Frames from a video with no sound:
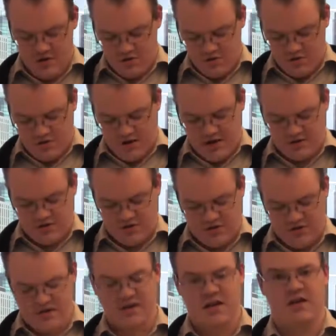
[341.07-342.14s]
You had
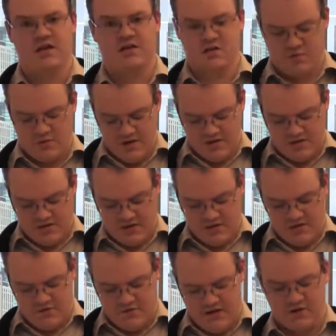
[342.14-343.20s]
Chile in 2010.
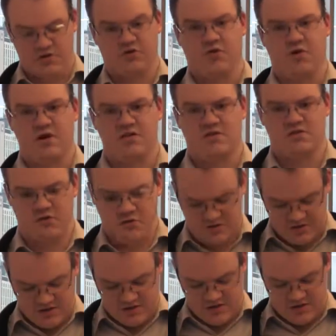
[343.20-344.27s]
You've had Christchurch
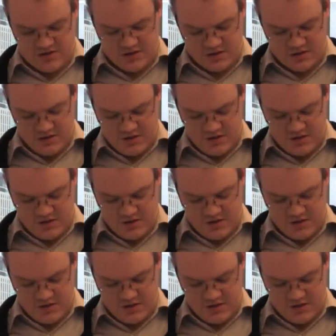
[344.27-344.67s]
this year.